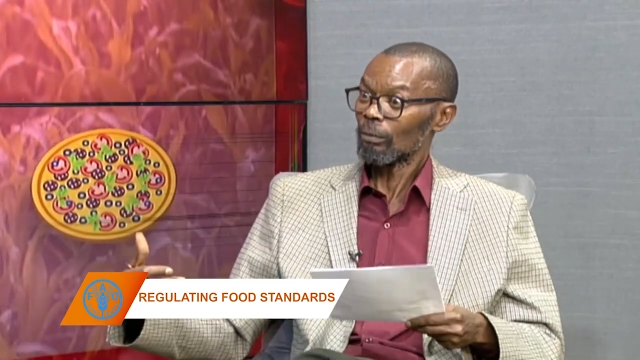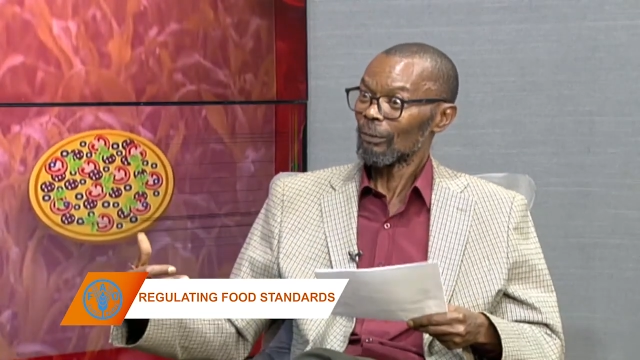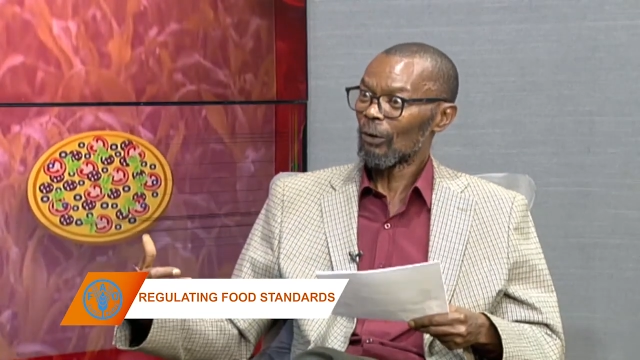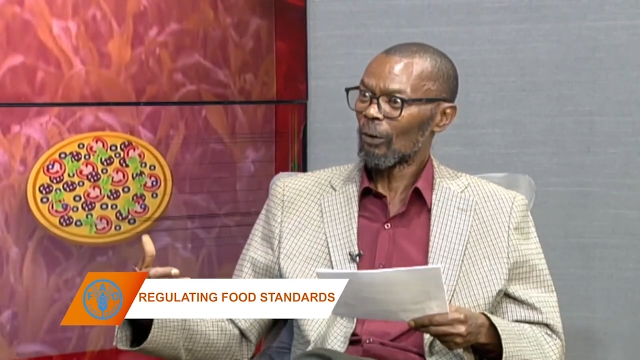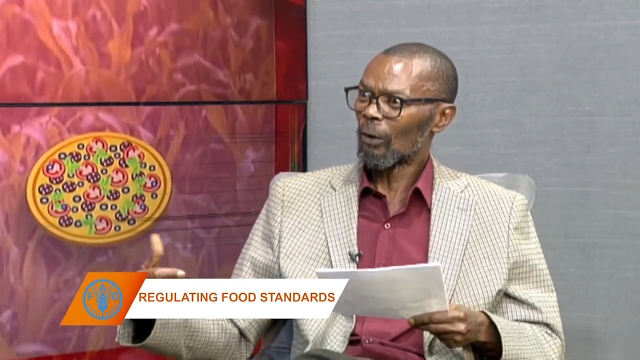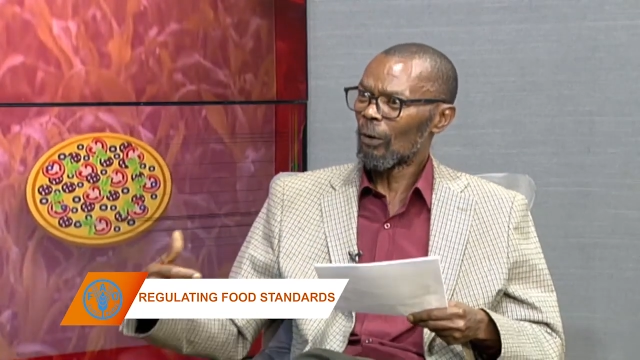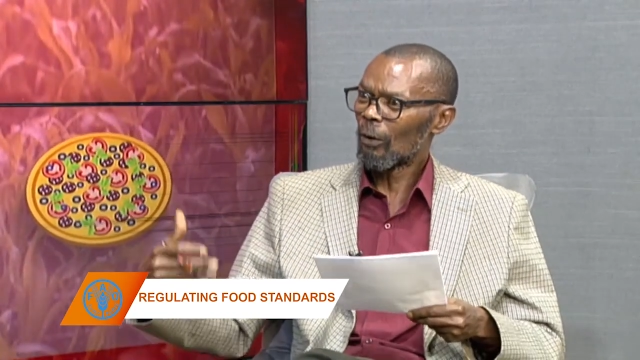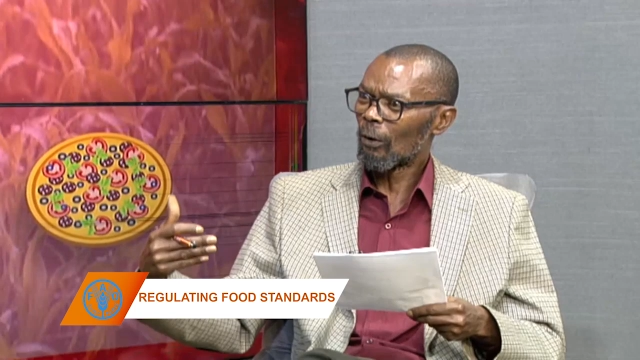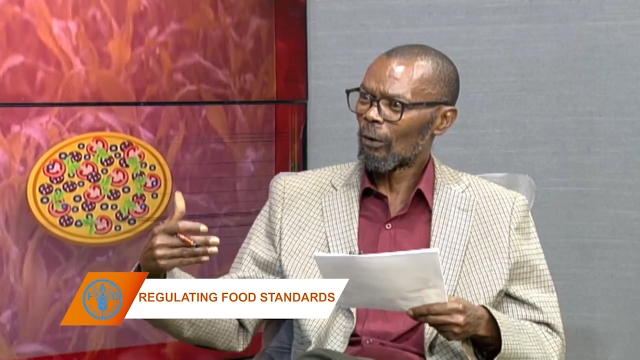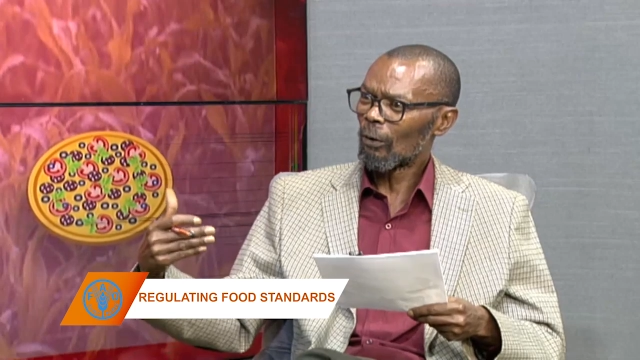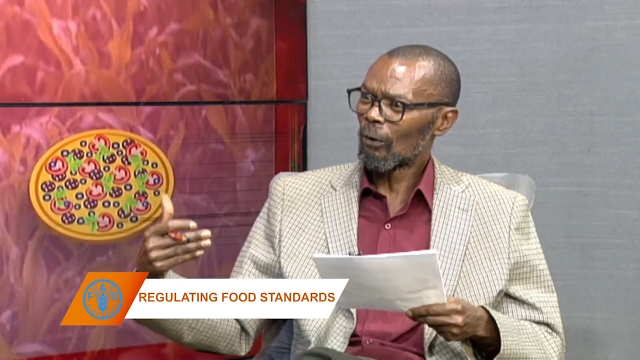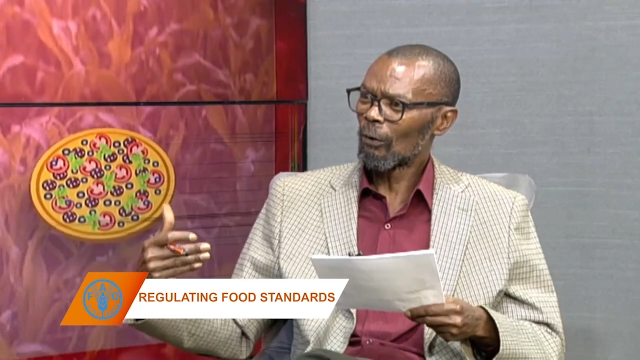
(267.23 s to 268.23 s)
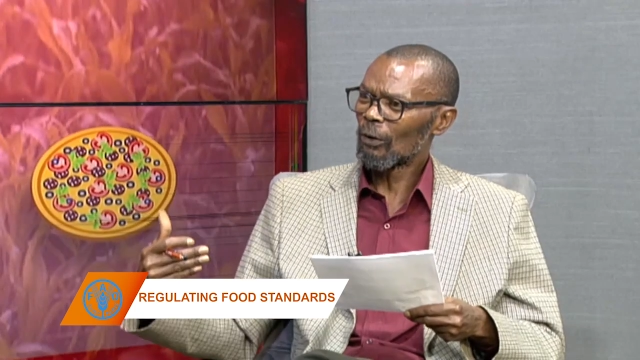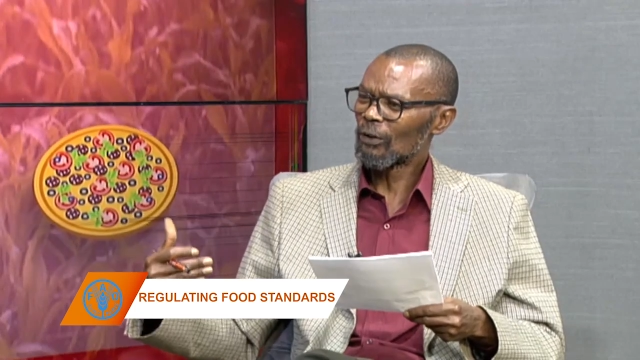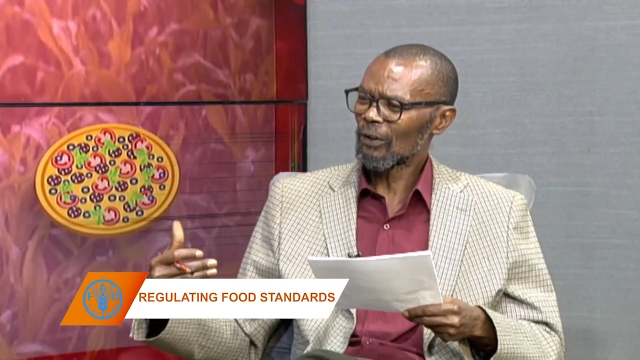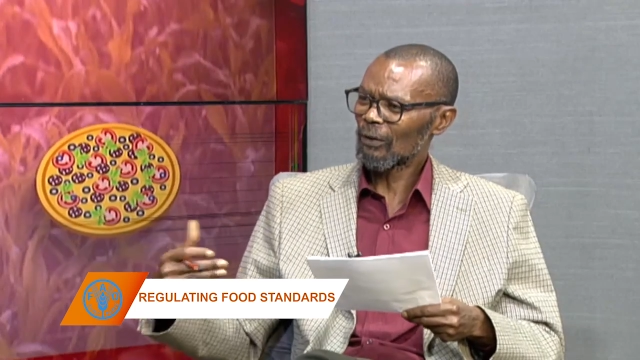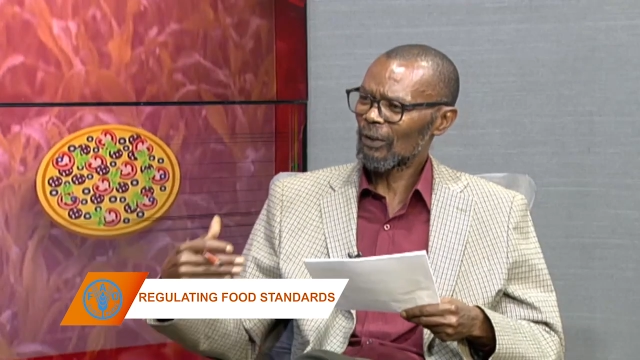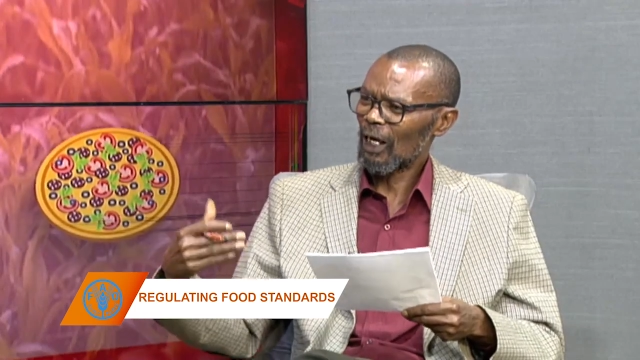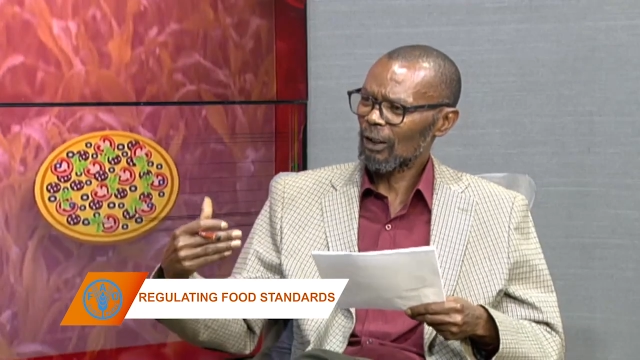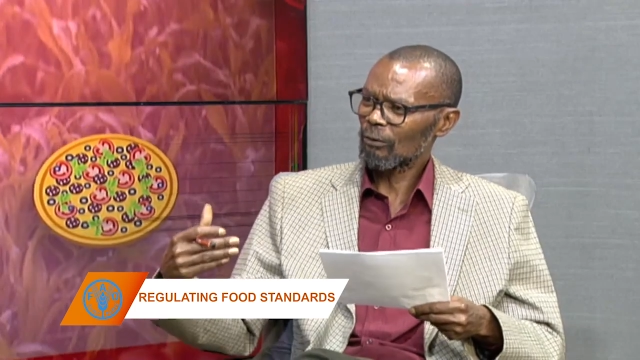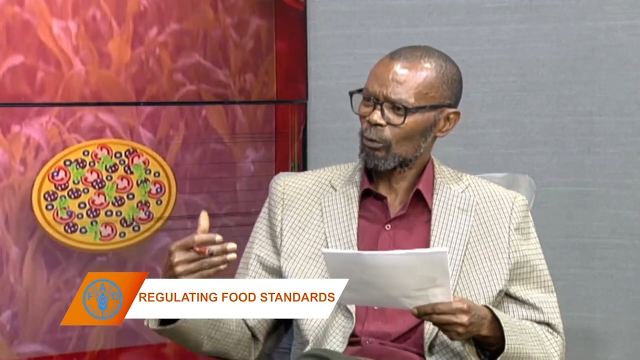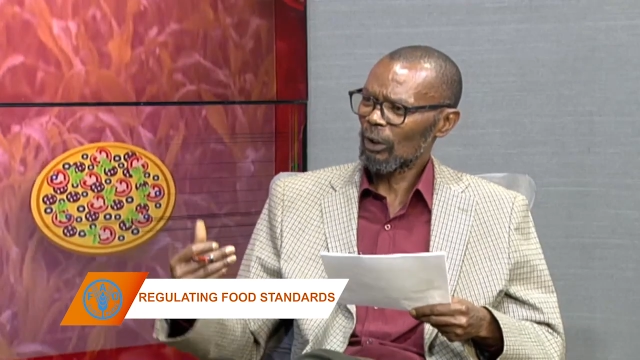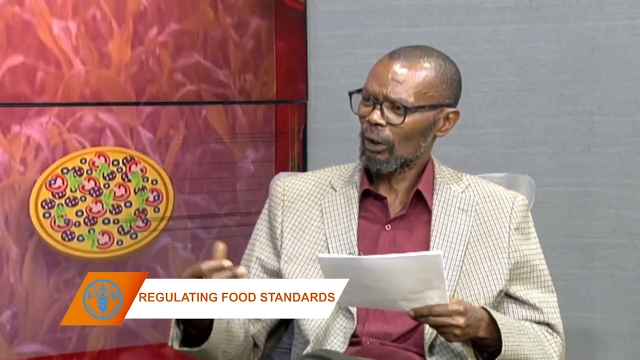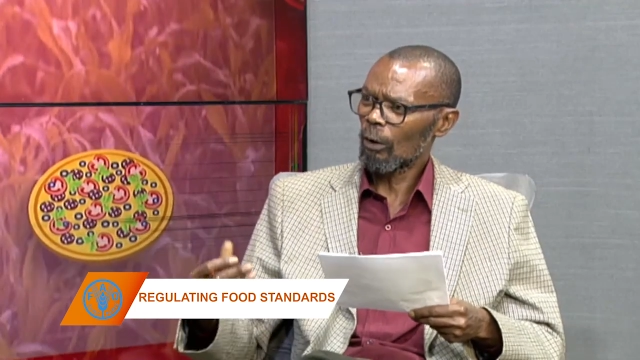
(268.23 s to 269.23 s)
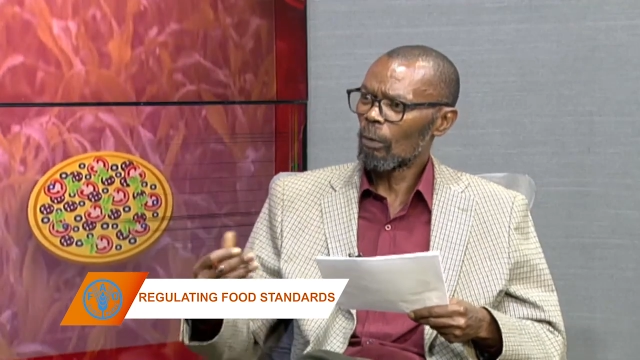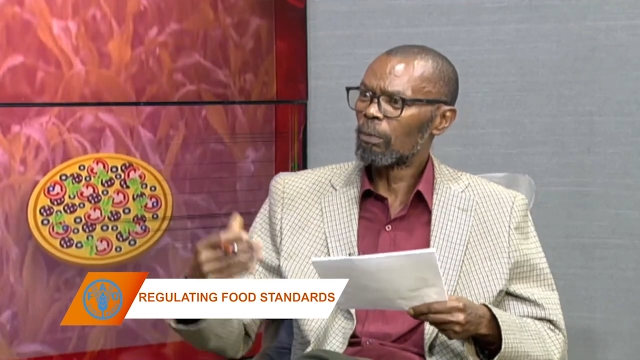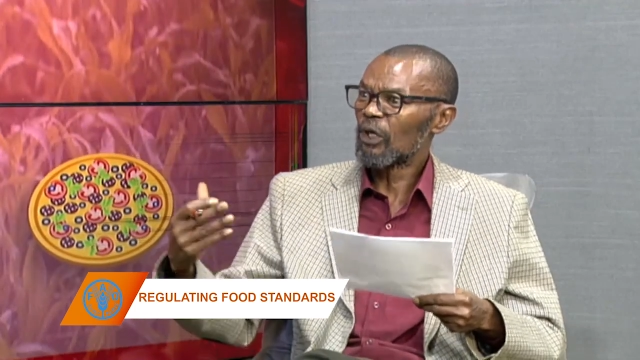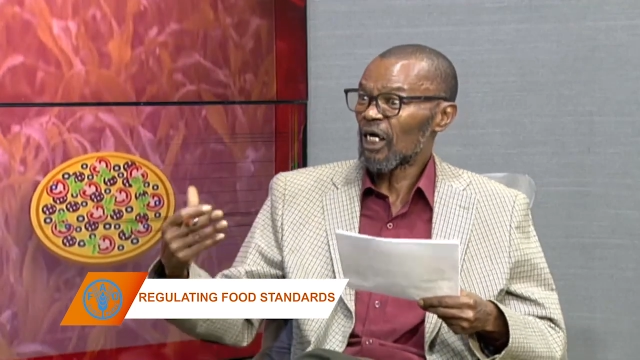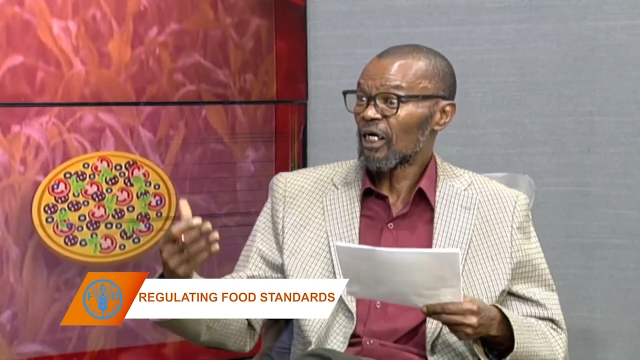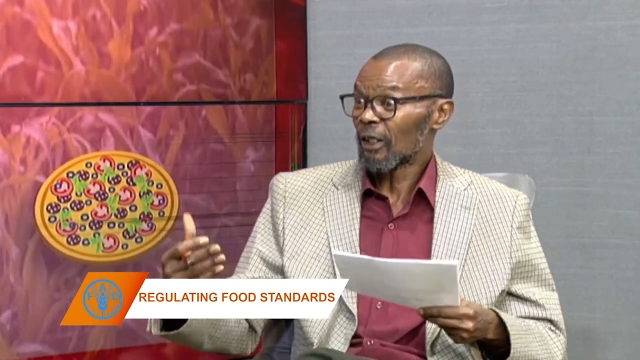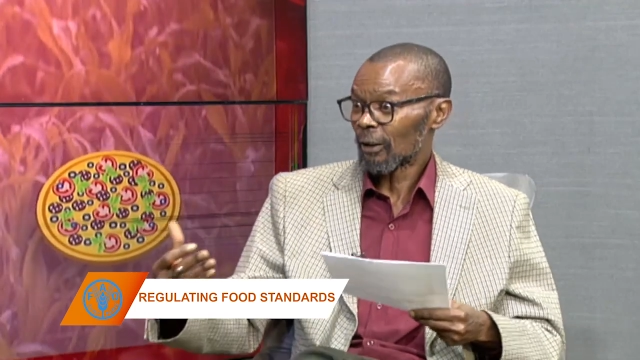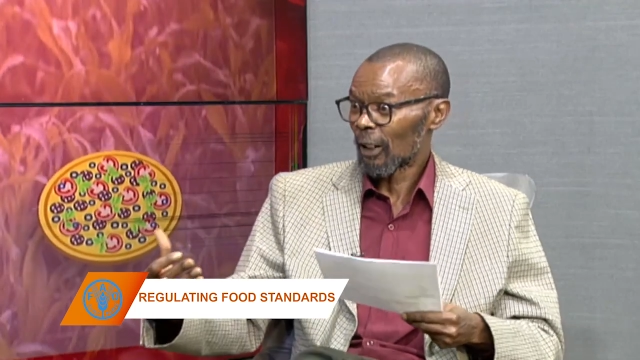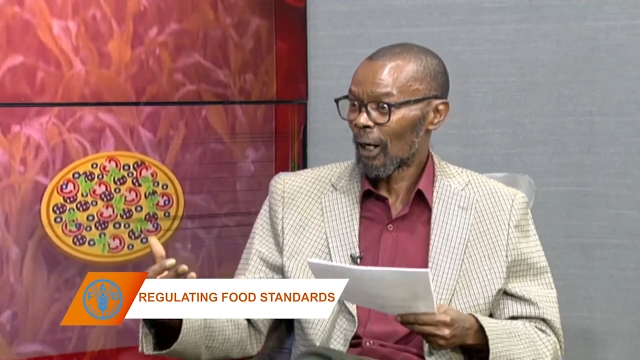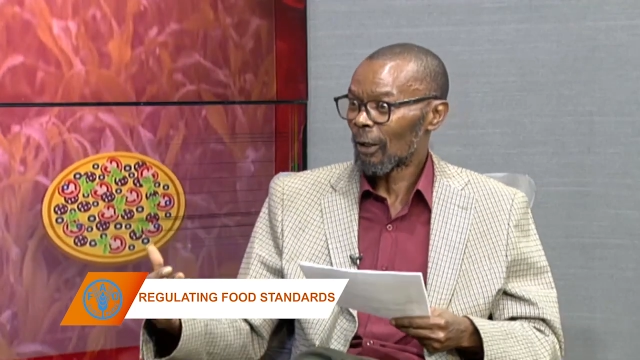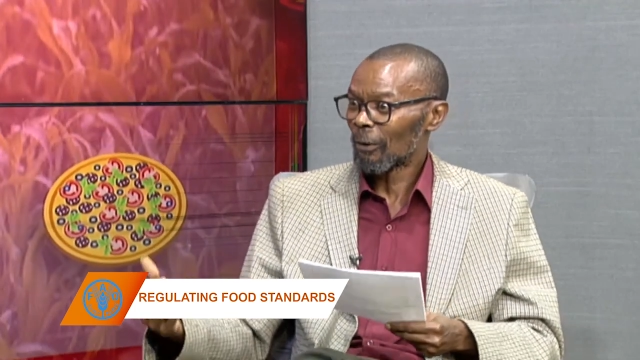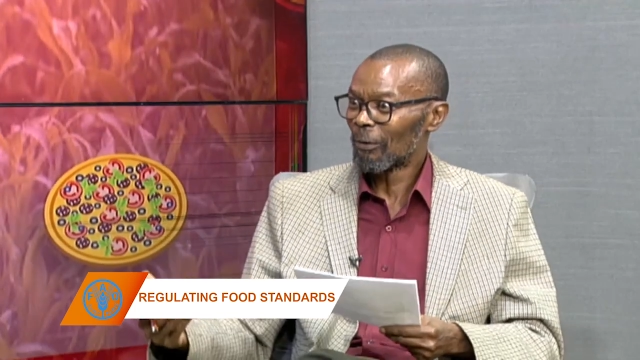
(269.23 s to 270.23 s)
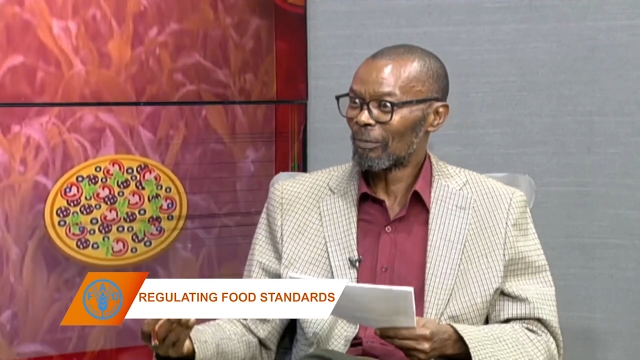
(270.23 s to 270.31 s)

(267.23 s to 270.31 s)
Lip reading: Or is it that we are upgrading now?